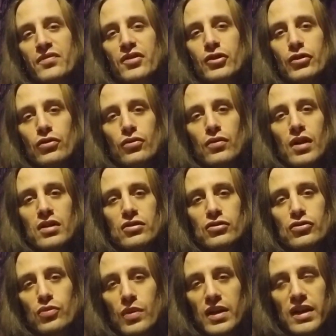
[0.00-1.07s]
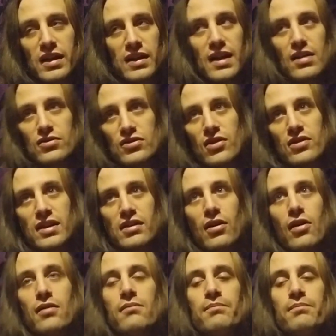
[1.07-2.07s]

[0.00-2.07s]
to run 20 accounts all day long.